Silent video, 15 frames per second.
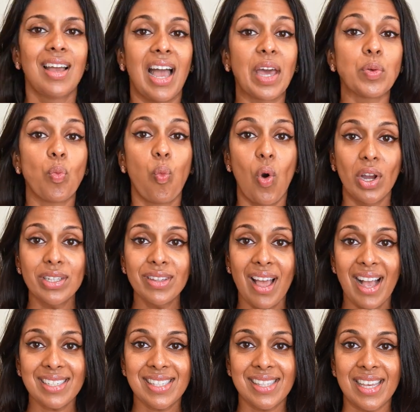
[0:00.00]
And one
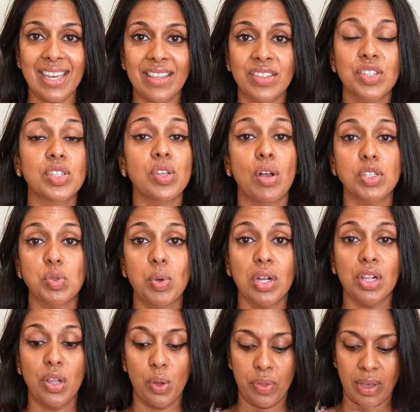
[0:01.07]
last thing, this is also a
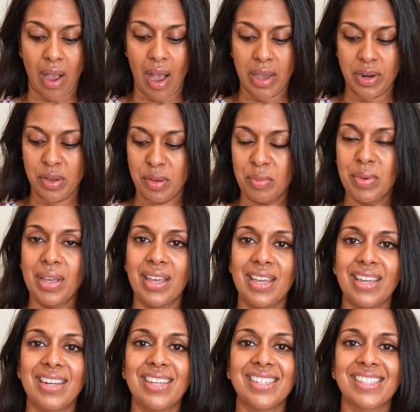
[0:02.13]
clothing item.
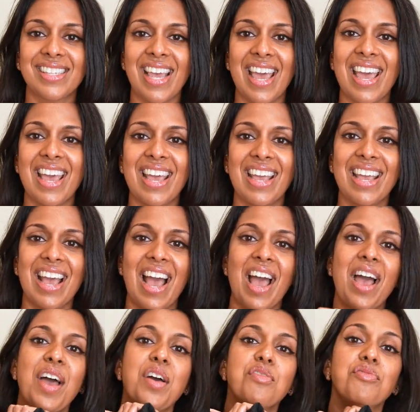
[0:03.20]
It is a
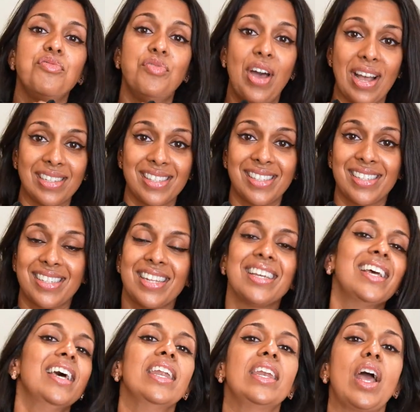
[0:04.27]
vest.
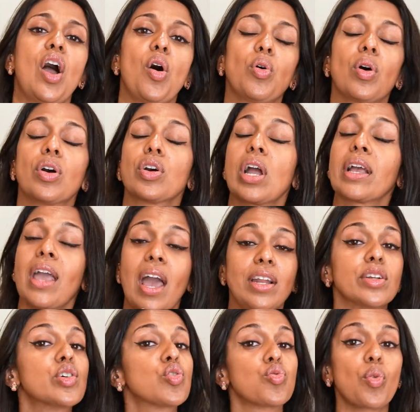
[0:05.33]
Now,
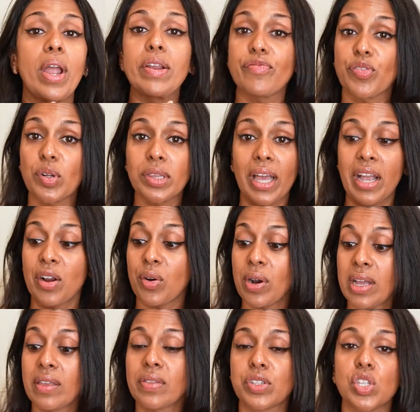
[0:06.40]
again, great for
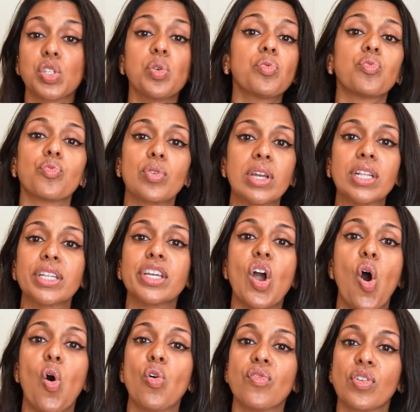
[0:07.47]
layering. This is a really
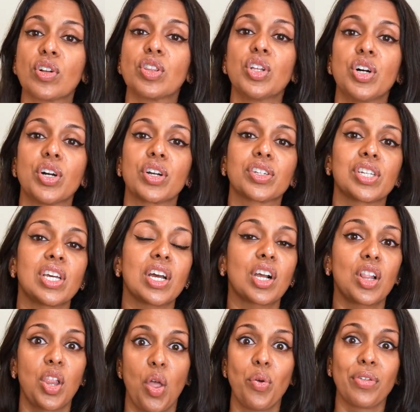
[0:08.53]
overlooked
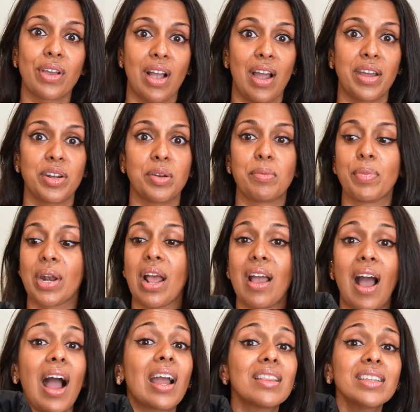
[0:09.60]
clothing item, but I
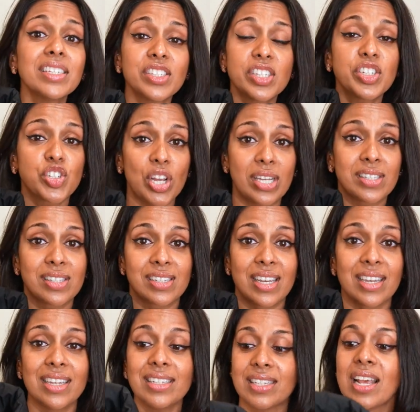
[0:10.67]
highly suggest
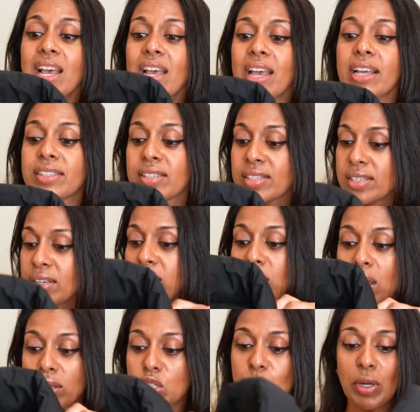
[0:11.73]
it. It's
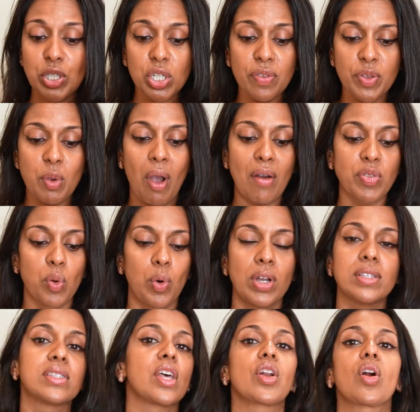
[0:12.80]
especially if you have the
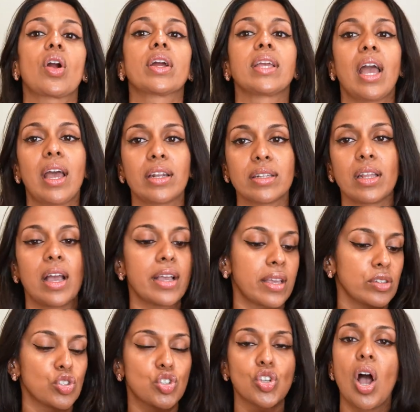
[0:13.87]
ones that are, again,
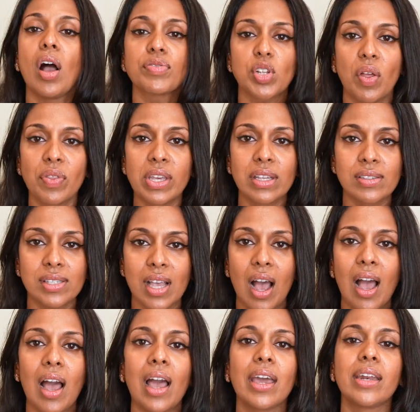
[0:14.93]
soft on the
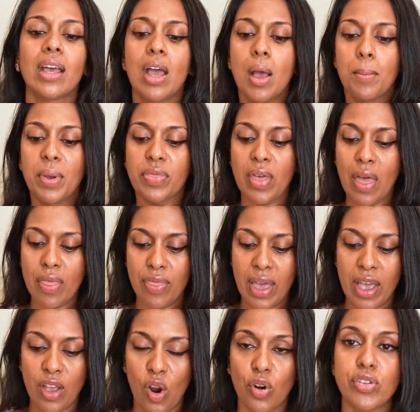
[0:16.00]
inside, but then
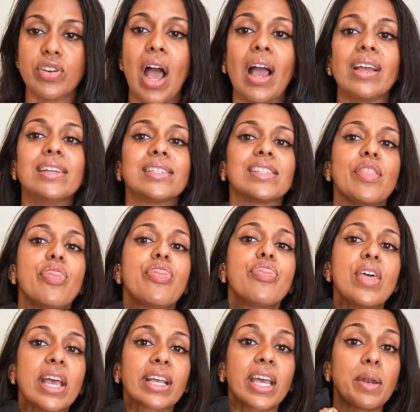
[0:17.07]
they are nice and
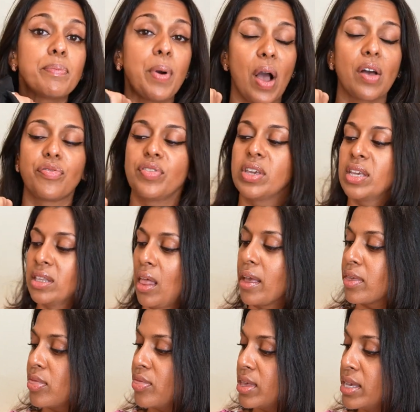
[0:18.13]
thick and puffy.
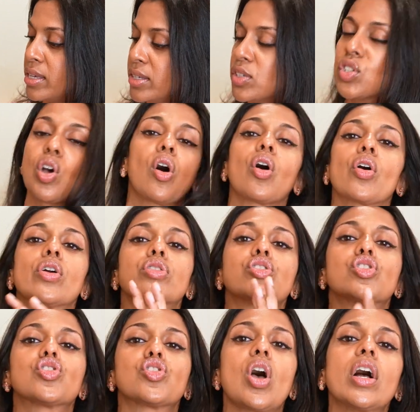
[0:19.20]
These are
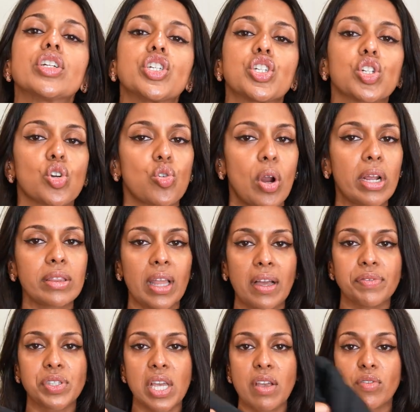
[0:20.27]
such great
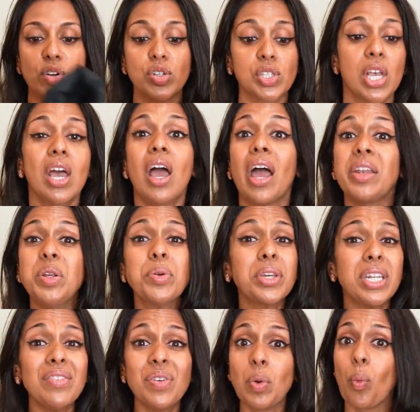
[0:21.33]
lifesavers. And you can
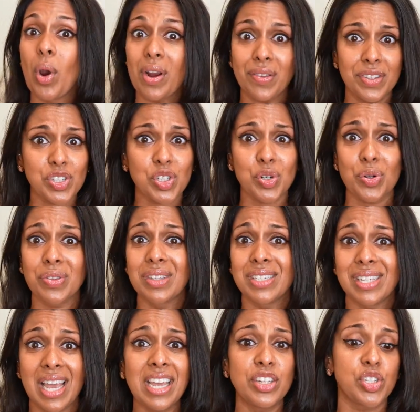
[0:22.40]
even wear this during the
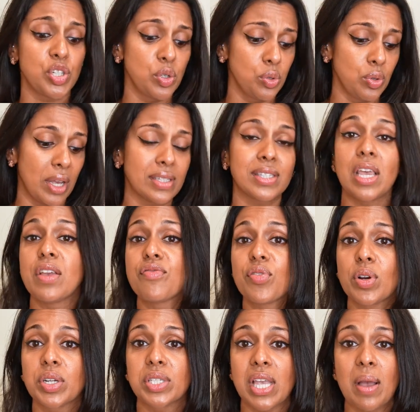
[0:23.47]
day too. Say
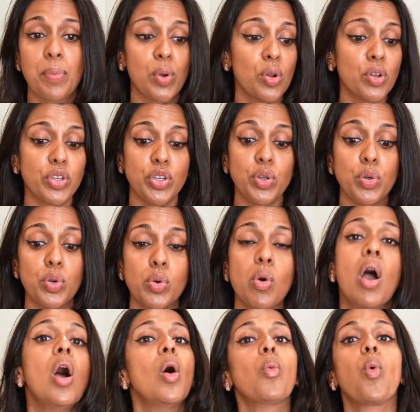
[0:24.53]
for example, you
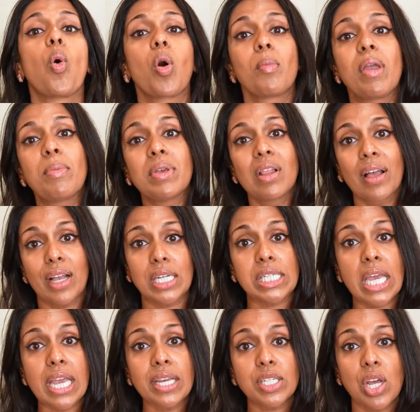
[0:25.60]
wore maybe a
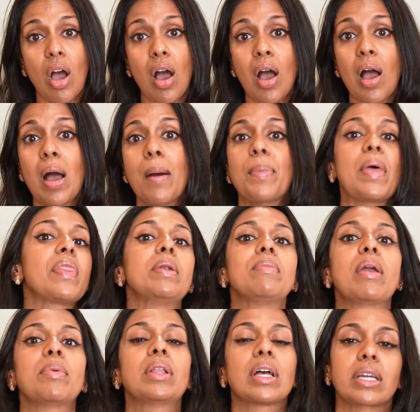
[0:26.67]
tank top and then
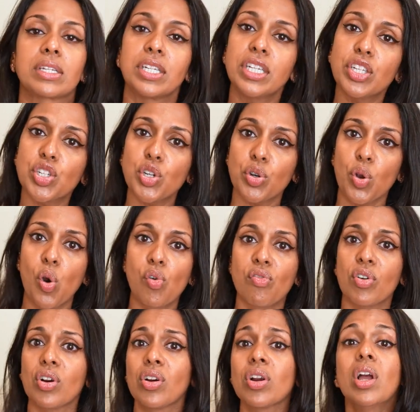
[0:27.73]
maybe a t-shirt
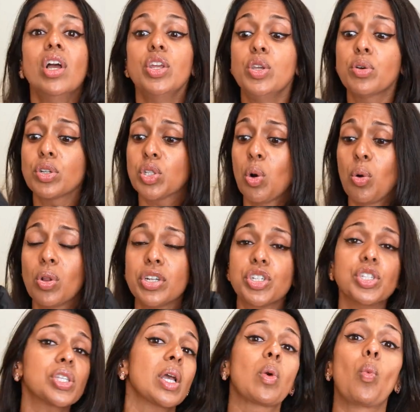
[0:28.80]
over. You could totally
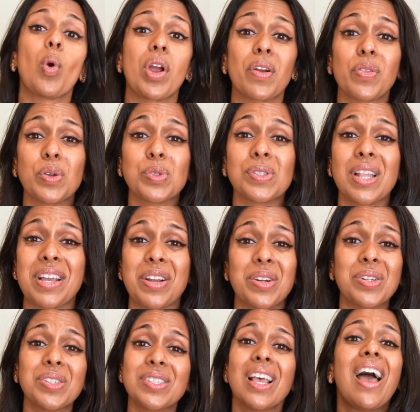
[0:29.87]
just wear those
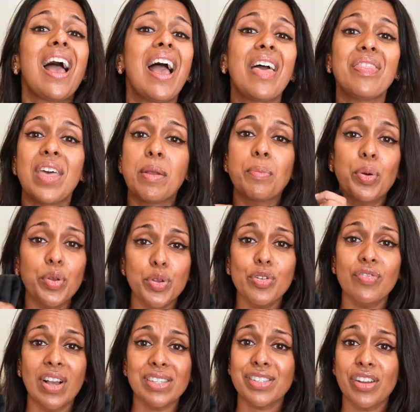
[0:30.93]
layers and then put your
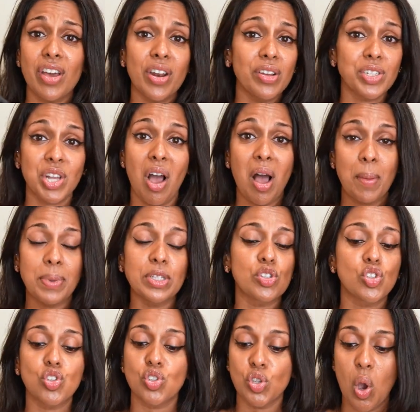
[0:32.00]
vest on top. It's
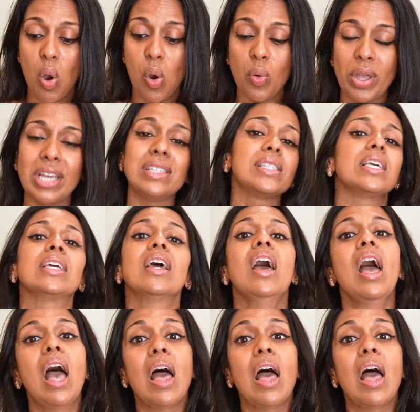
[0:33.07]
so easy.